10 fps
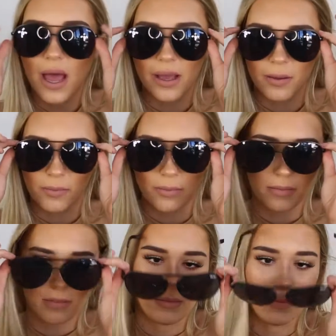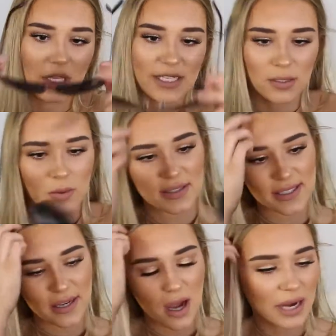These are the ones
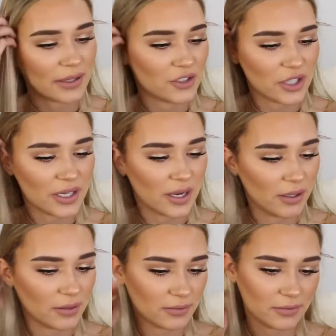that Kylie Jenner,